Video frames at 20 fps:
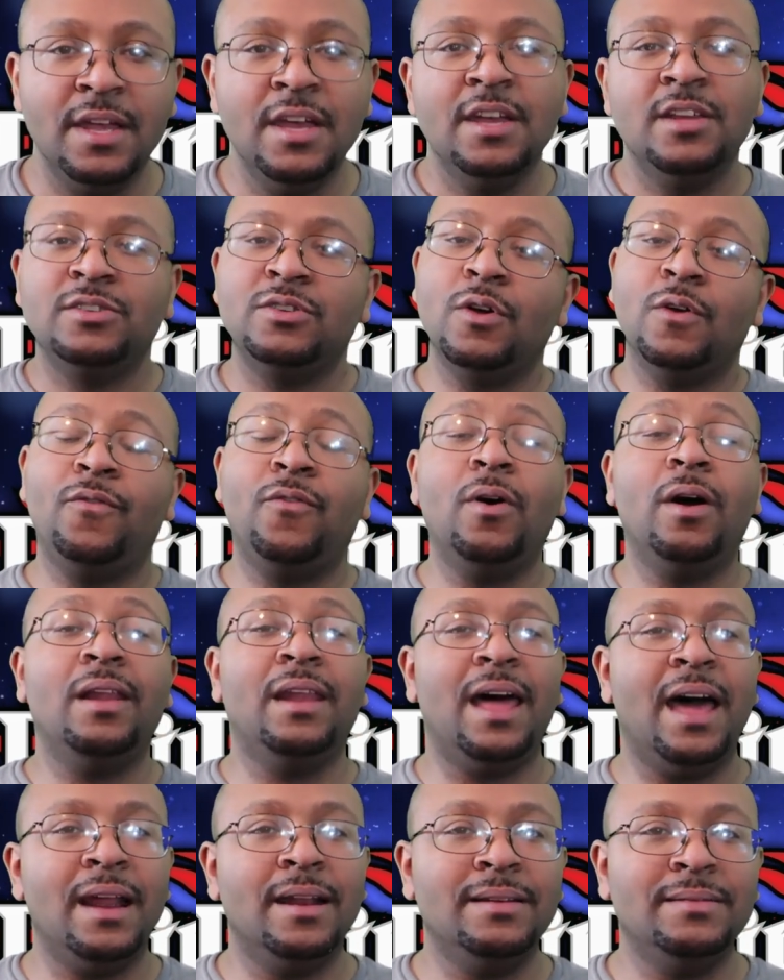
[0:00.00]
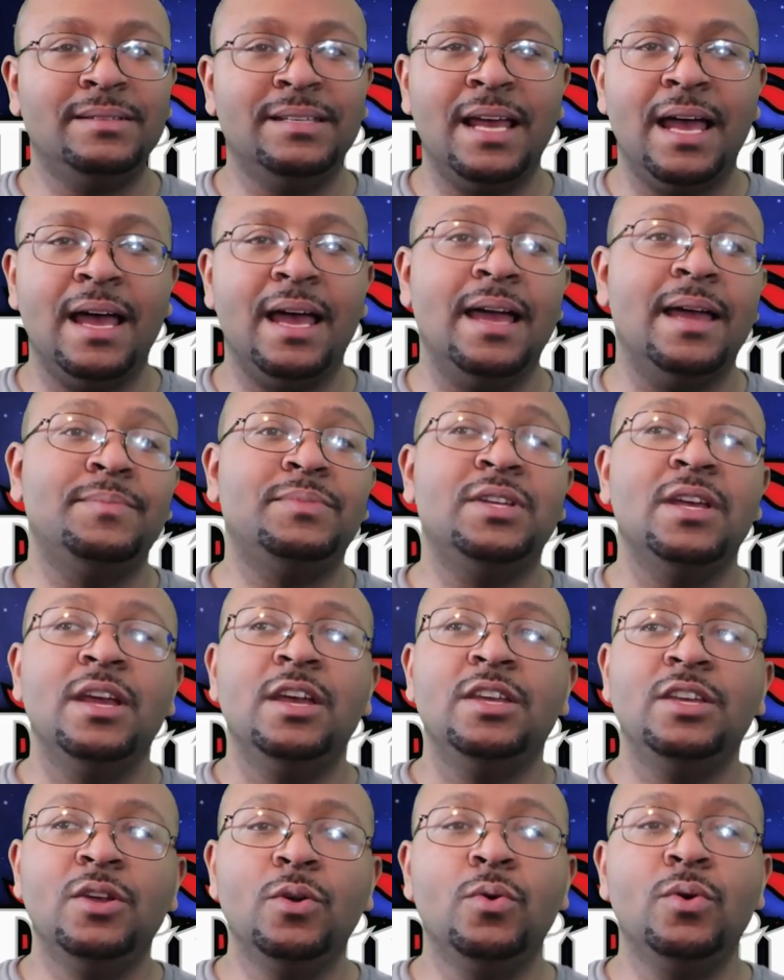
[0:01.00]
So for a lot of times,
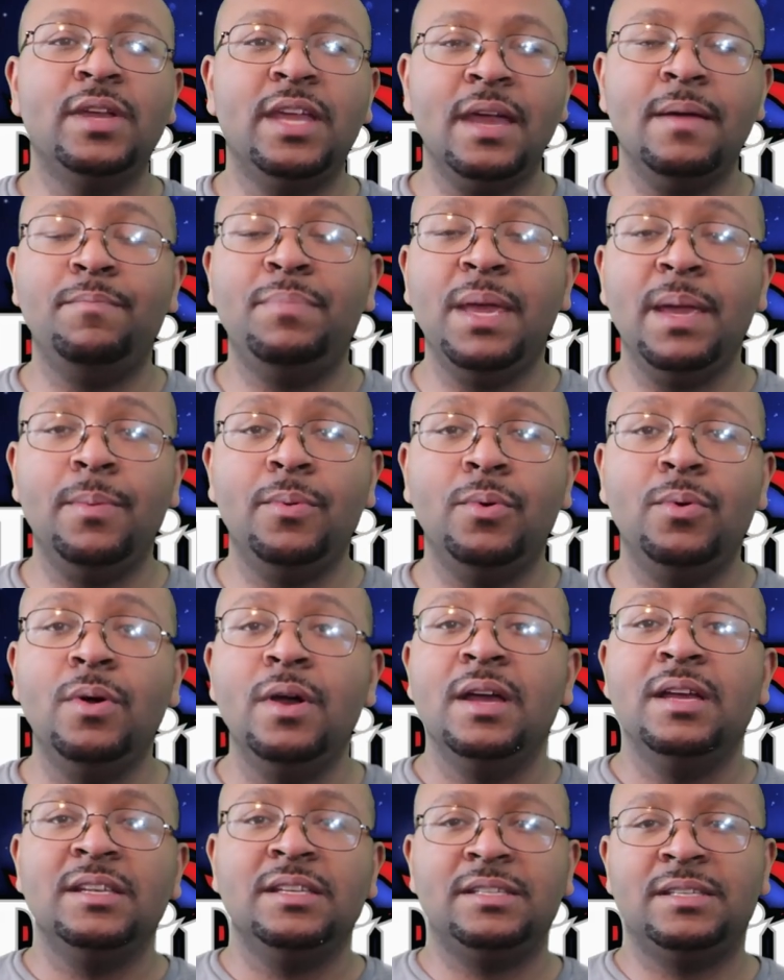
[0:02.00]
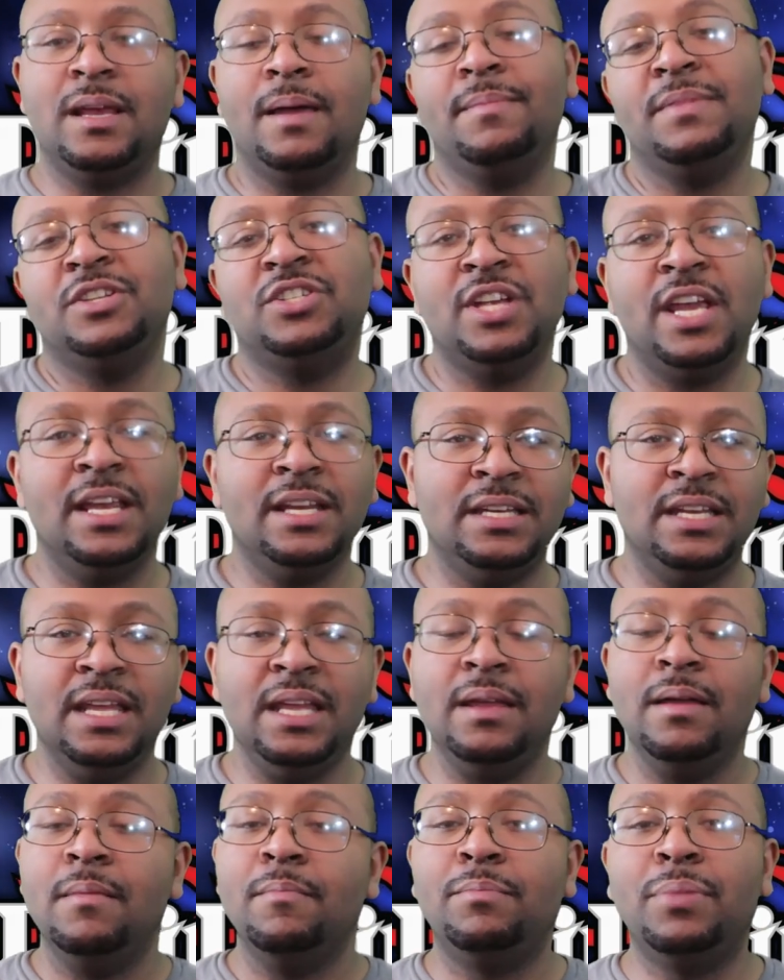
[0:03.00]
you'll get people summon J
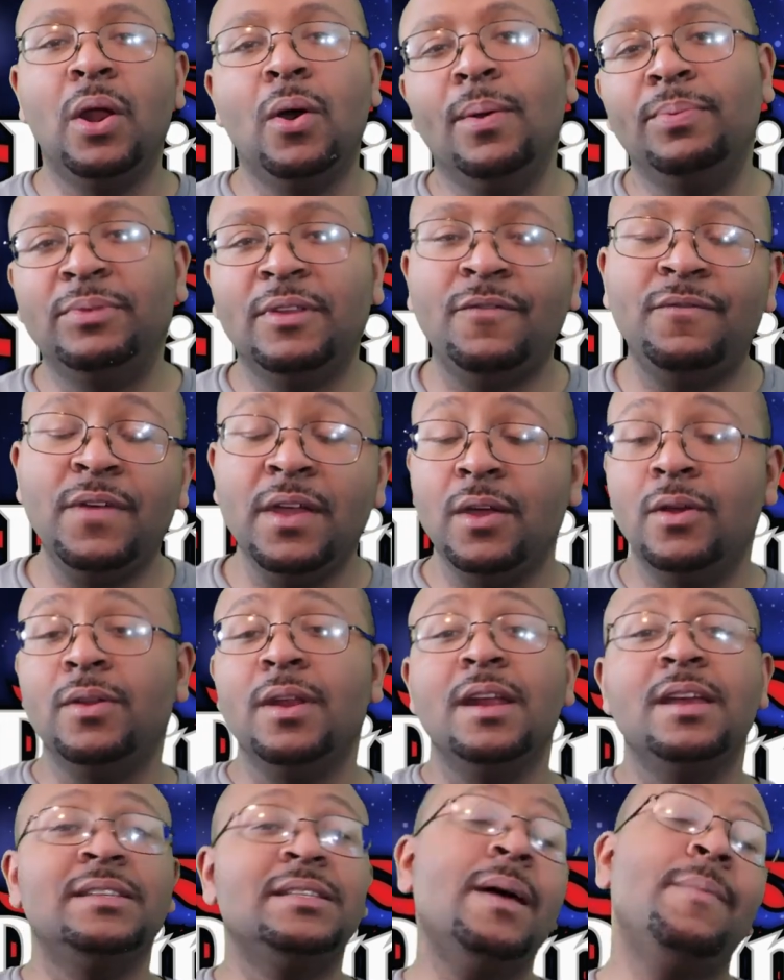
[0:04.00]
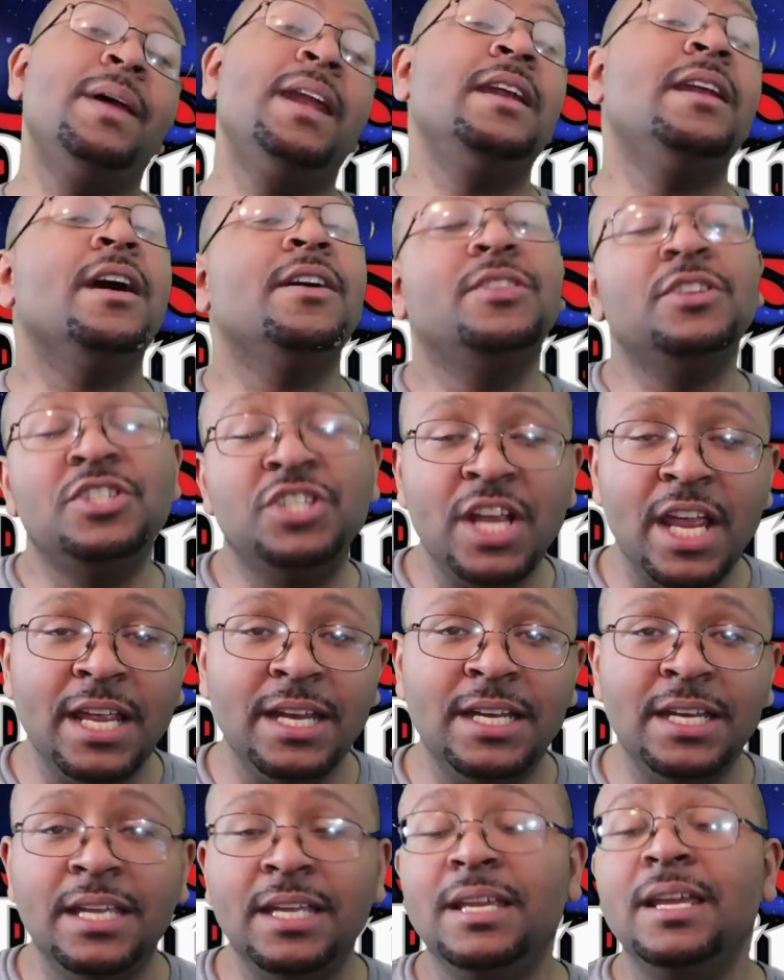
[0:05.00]
D, blow up the field, summon another J
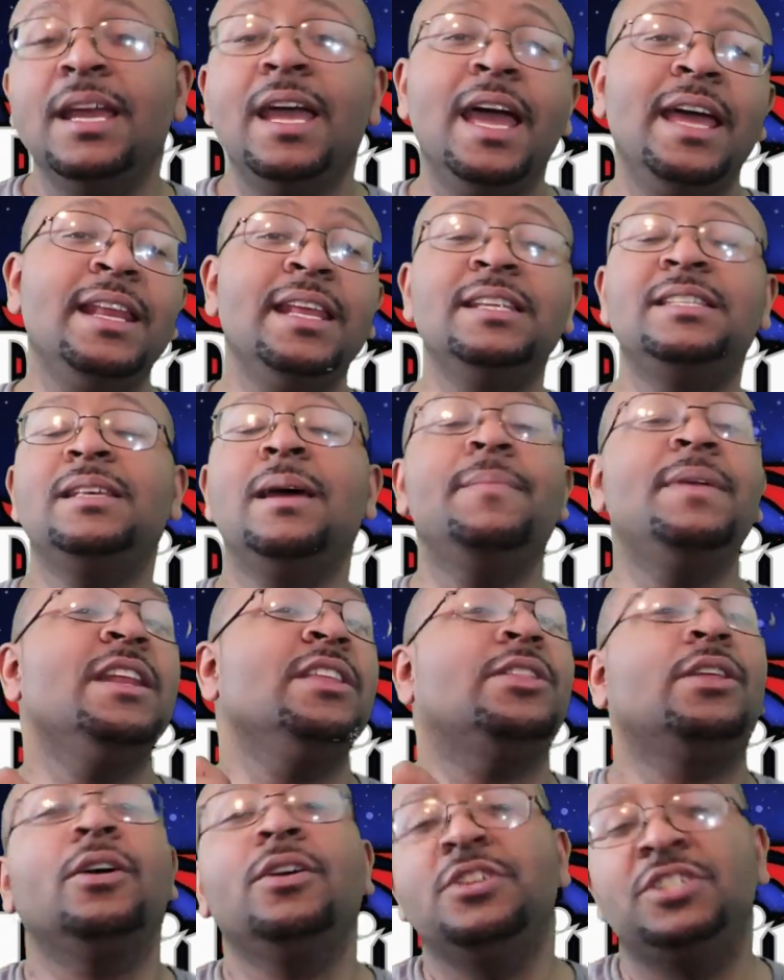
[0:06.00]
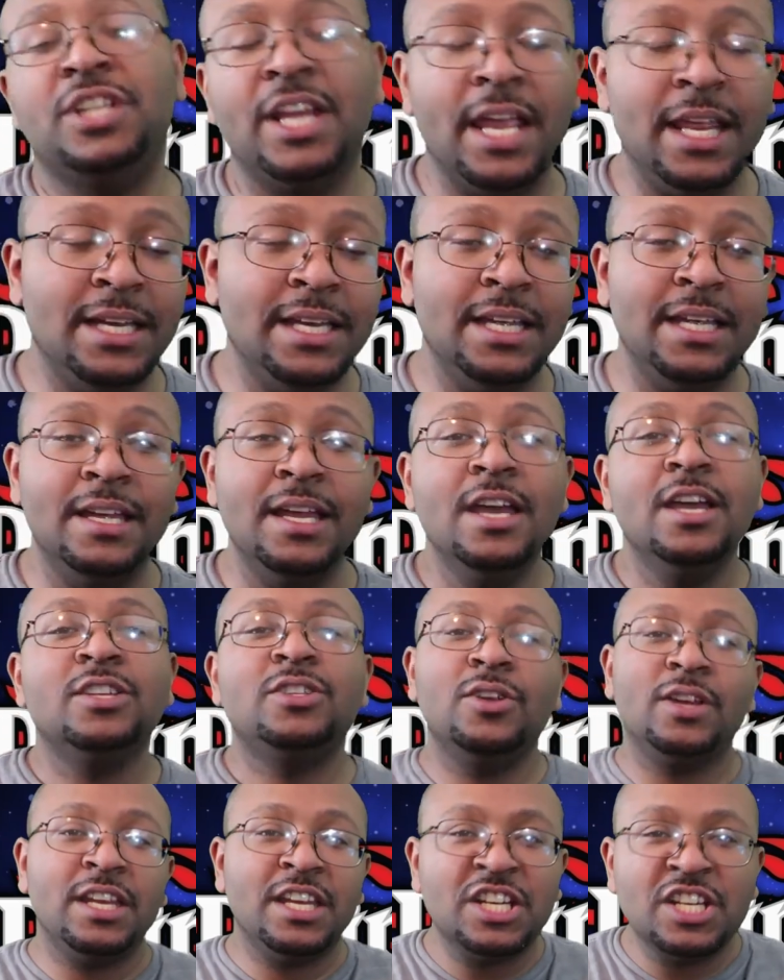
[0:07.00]
D, and then summon the third J D,
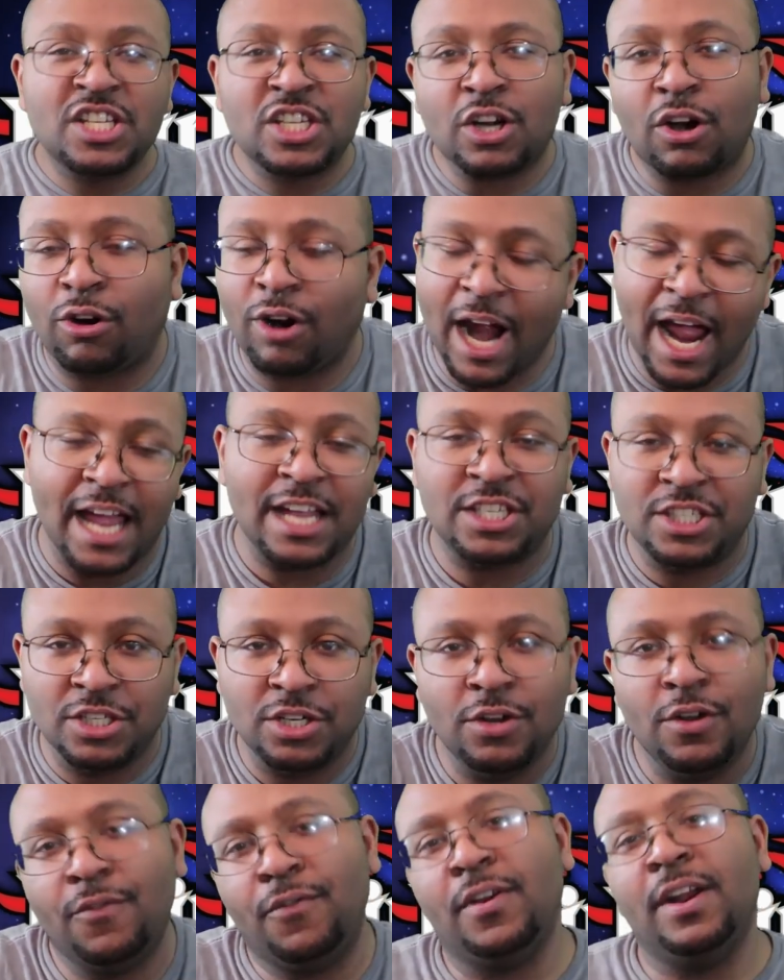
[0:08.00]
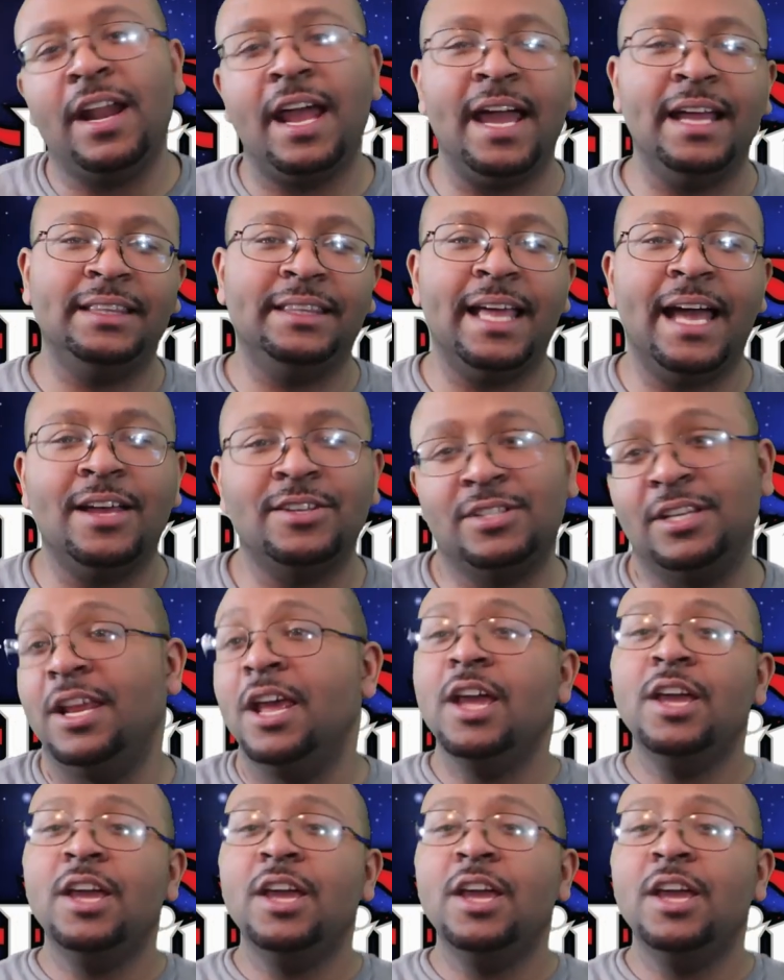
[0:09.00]
so they just crash into you for nine thousand.